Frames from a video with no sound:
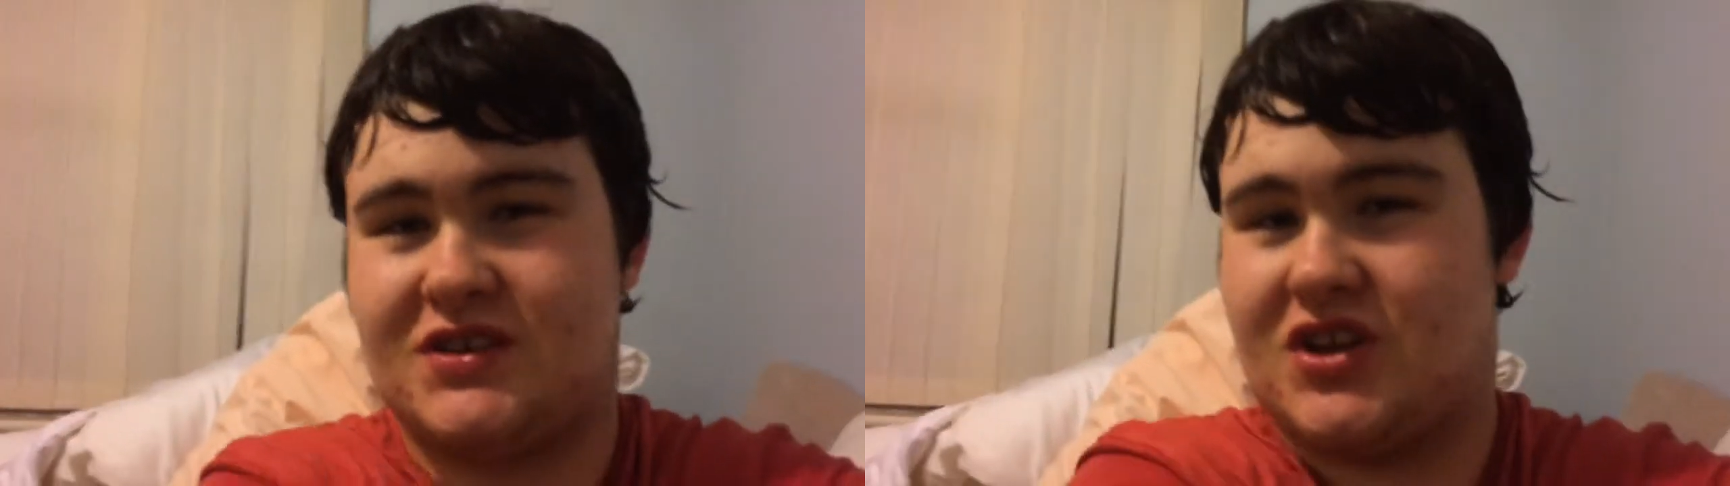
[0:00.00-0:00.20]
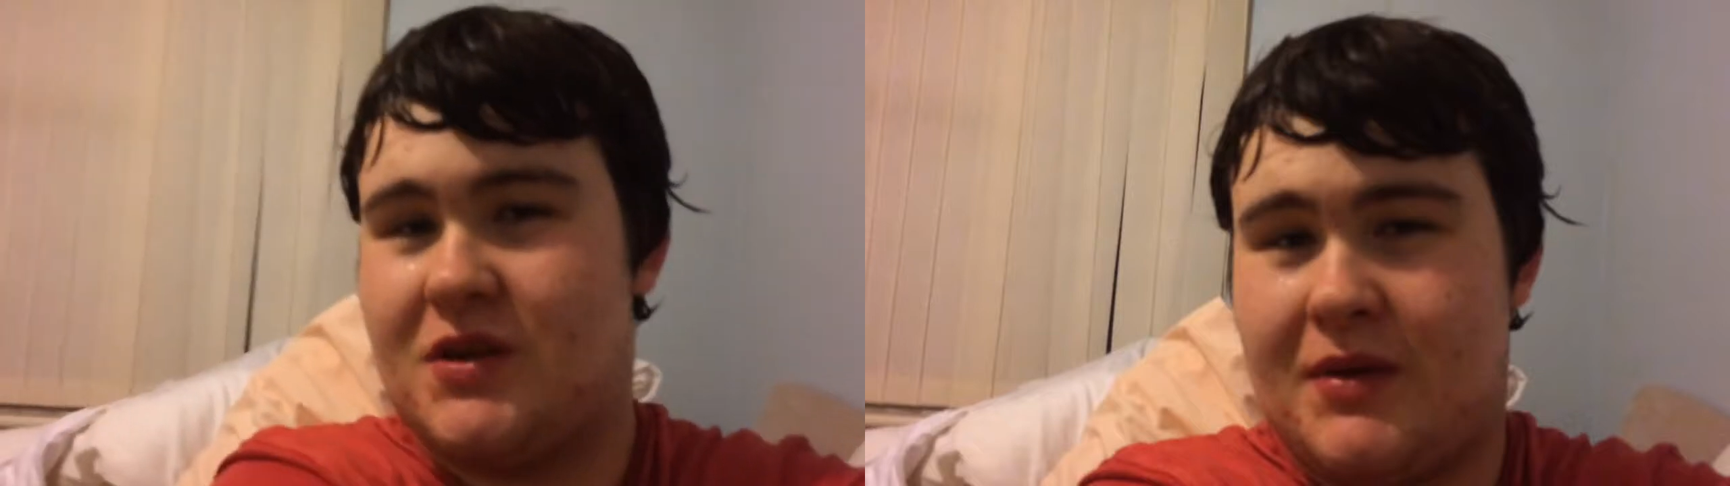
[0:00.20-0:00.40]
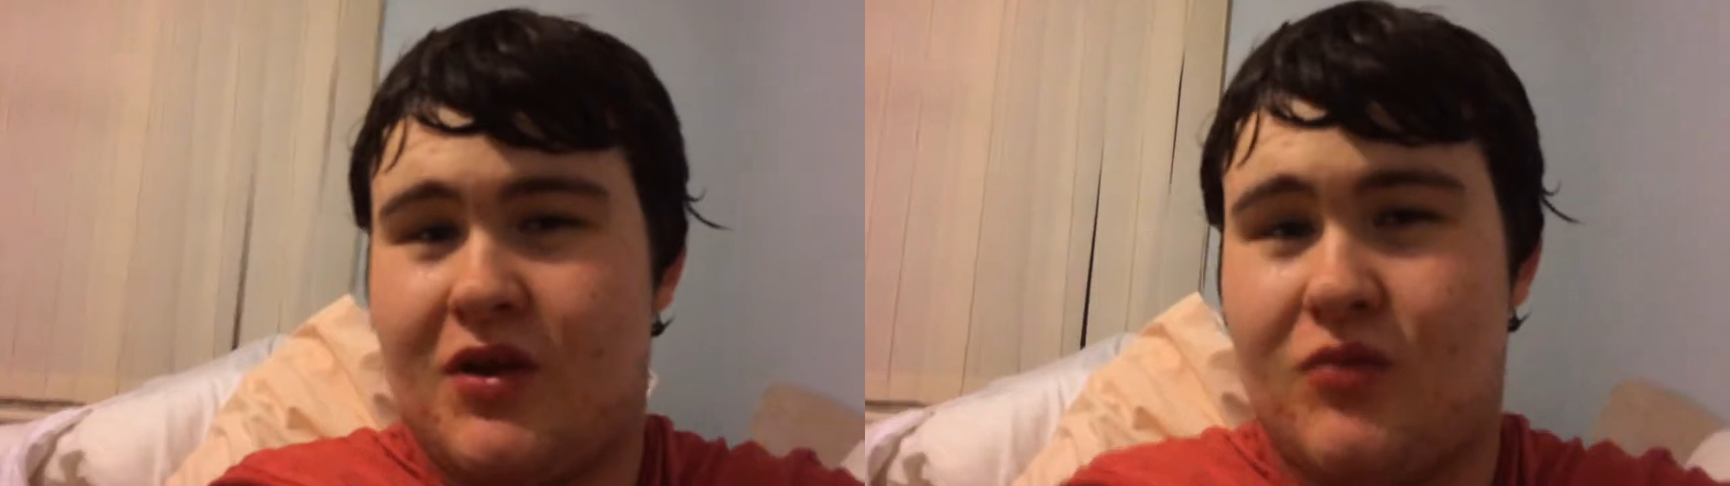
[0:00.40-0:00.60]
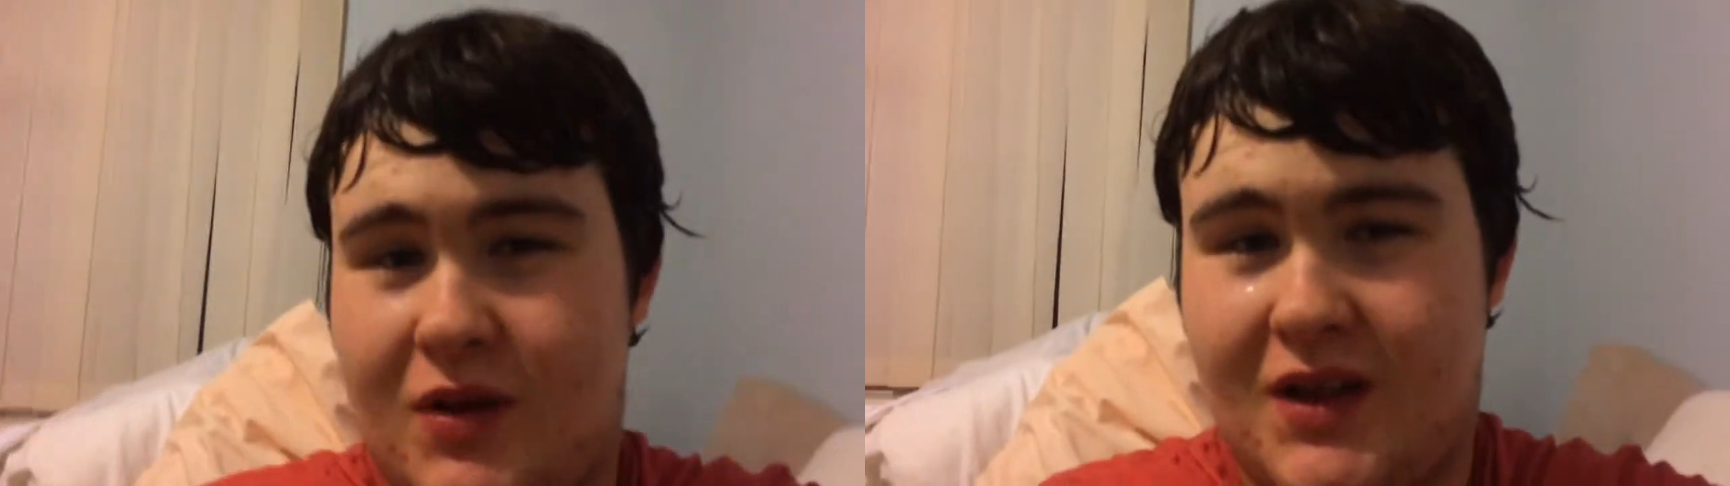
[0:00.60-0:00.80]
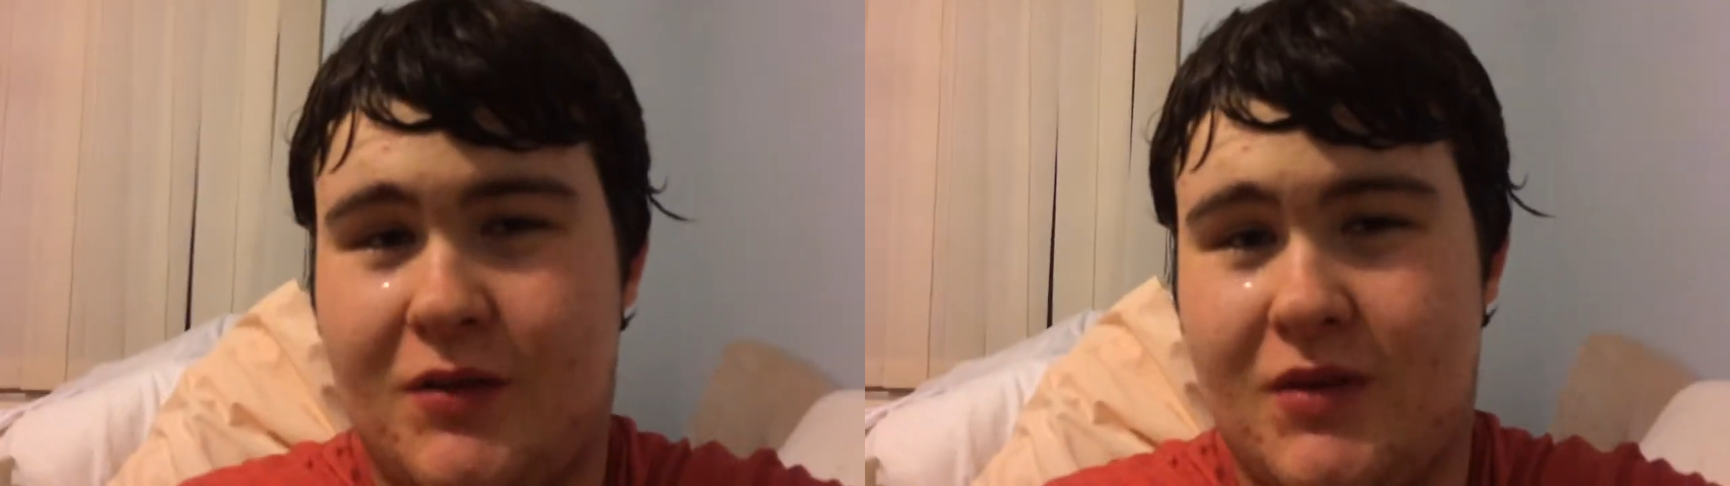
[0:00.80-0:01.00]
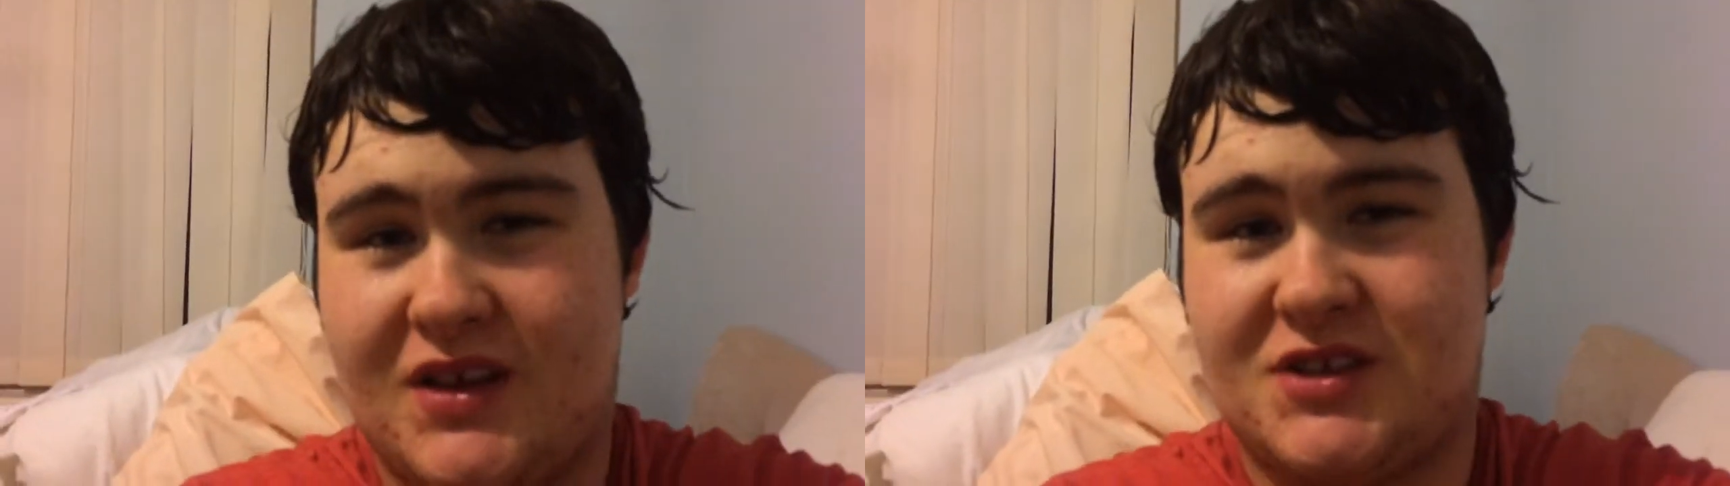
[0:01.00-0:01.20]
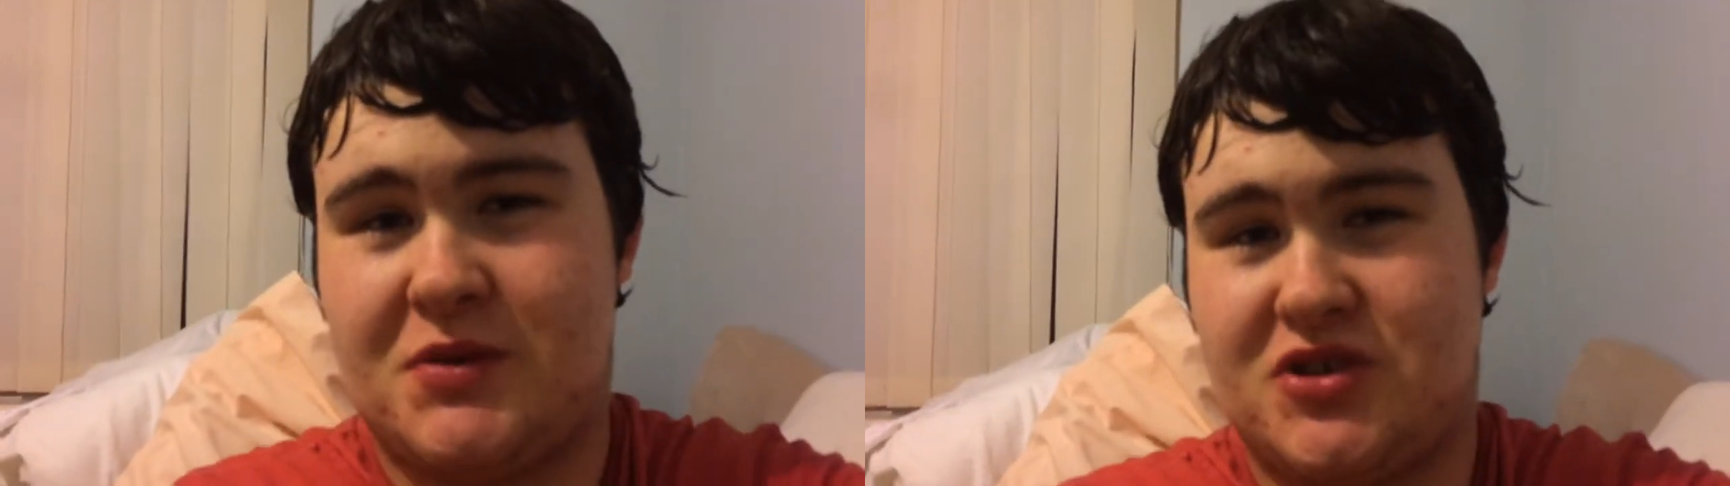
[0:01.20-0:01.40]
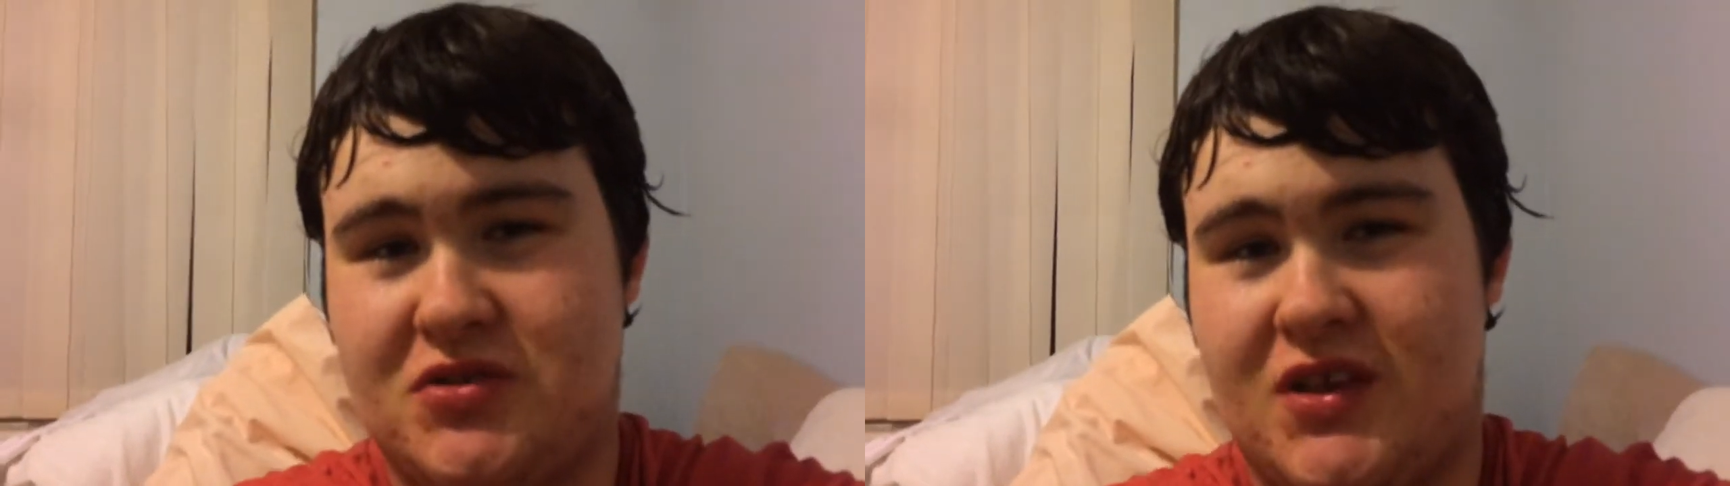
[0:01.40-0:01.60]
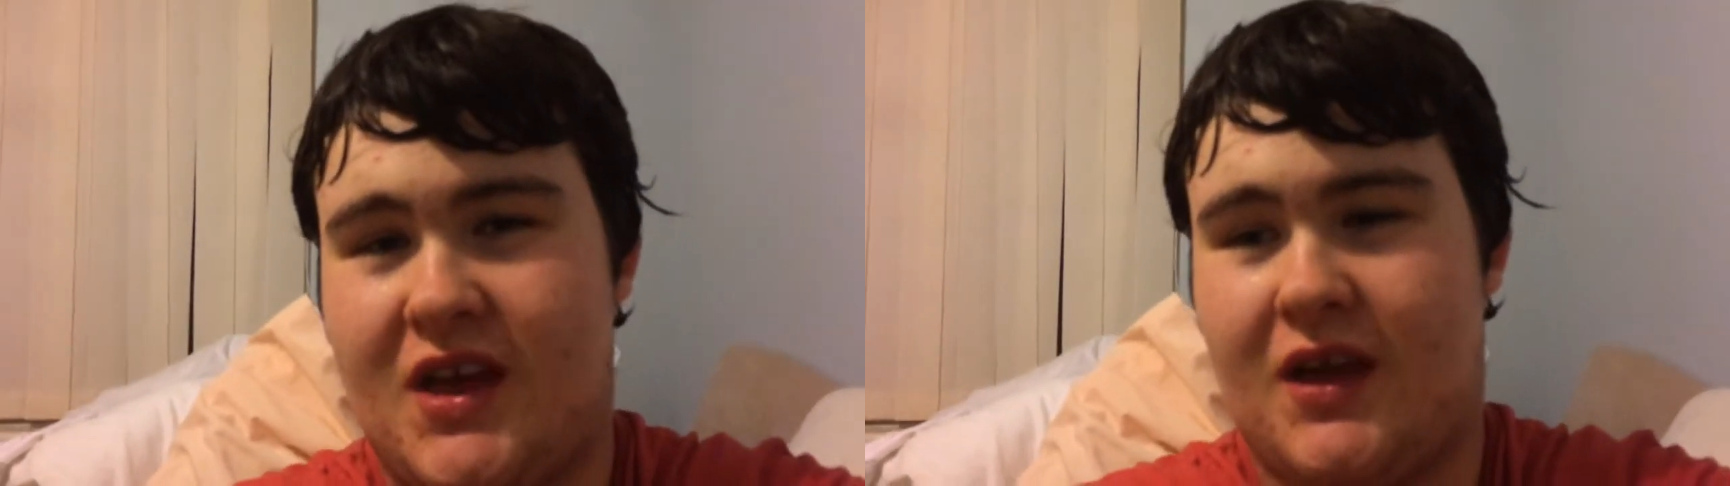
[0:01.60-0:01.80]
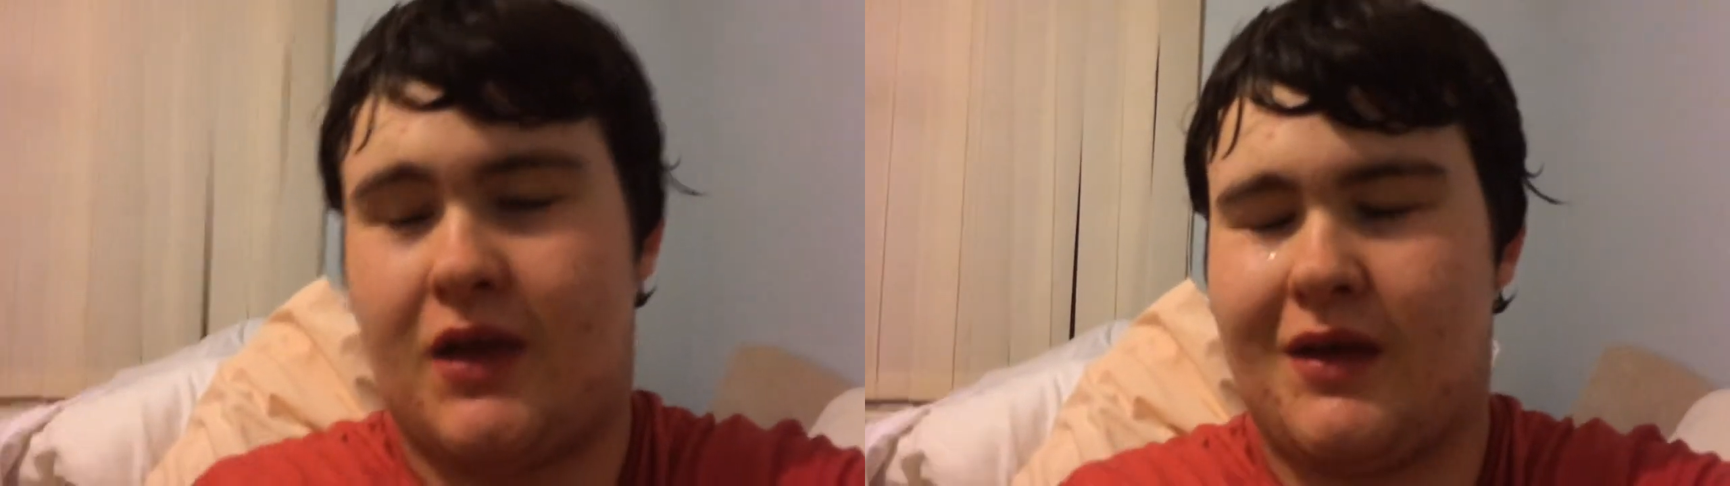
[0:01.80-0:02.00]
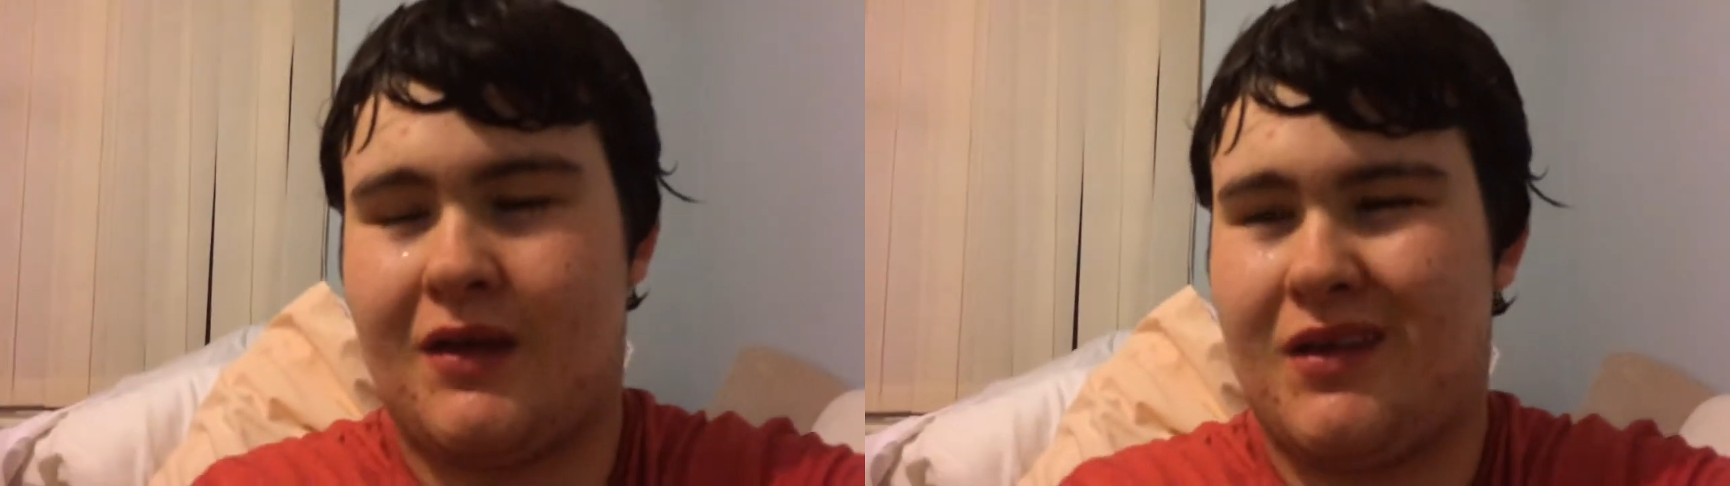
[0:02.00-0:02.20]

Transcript: it's going to be a really, really special day.